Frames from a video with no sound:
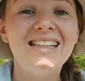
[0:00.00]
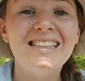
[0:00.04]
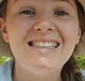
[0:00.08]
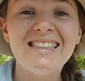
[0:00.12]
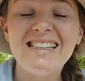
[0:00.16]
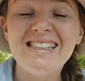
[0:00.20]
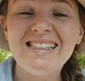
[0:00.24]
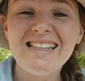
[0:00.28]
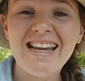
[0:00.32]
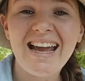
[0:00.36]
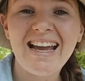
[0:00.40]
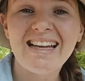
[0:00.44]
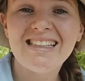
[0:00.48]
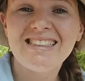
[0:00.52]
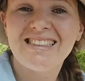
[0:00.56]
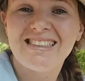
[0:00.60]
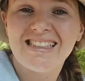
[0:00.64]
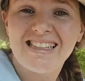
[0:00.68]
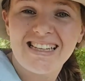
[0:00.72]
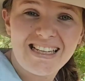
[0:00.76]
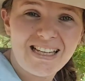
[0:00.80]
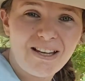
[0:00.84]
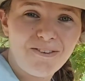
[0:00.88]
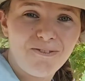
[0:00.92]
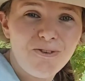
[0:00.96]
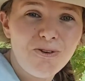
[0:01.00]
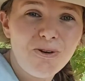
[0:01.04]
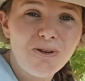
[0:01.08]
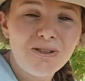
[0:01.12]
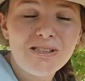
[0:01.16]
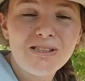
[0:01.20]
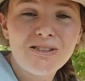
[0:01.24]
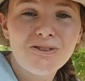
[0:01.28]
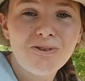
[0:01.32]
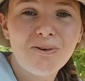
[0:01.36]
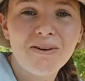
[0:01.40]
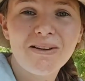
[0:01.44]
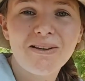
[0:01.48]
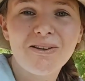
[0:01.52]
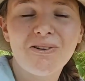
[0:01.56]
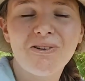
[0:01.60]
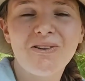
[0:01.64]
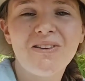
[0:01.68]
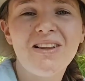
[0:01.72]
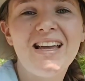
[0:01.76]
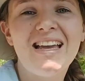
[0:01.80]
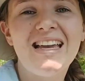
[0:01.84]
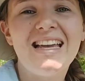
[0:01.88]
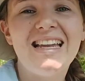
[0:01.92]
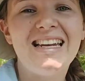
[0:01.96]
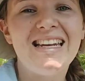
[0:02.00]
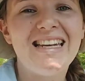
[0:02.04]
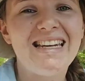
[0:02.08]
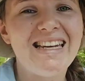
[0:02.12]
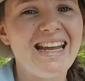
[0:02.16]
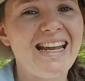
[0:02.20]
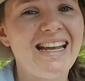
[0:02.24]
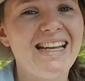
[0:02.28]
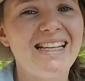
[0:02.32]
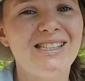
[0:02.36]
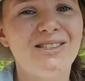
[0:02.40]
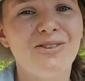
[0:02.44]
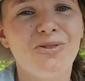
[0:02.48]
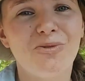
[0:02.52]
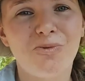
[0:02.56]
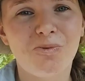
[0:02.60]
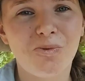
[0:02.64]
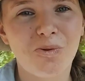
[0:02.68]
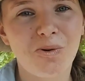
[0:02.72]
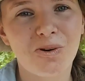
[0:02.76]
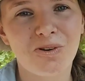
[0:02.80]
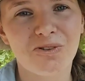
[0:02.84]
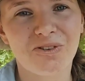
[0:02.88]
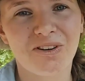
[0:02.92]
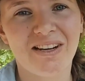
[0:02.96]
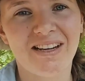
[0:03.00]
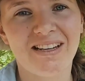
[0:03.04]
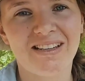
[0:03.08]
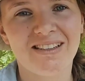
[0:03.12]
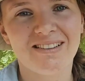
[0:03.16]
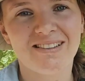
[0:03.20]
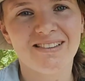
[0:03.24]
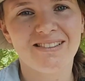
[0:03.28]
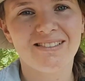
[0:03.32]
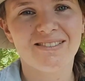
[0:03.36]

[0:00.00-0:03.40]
to test if your soil needs watering.